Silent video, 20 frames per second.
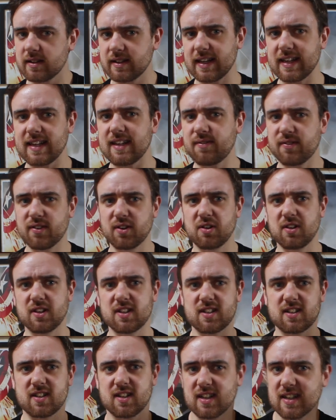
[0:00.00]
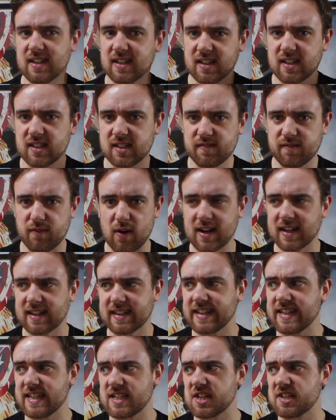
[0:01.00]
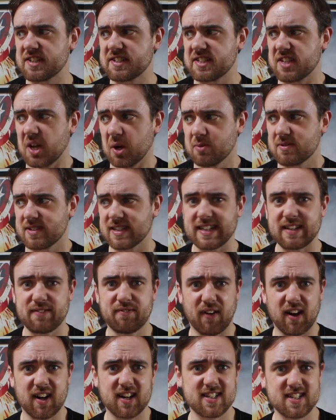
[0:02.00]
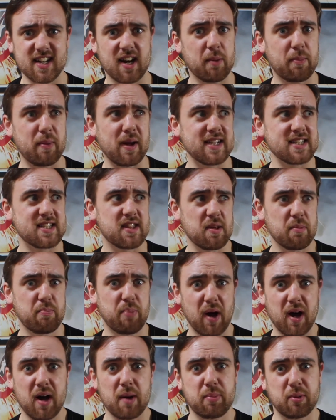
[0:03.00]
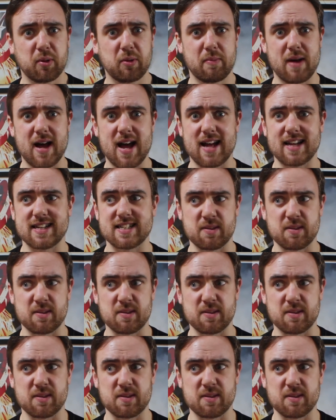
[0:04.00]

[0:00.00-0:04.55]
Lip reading: evil and frankly just totally f***ed up as the Purple Man,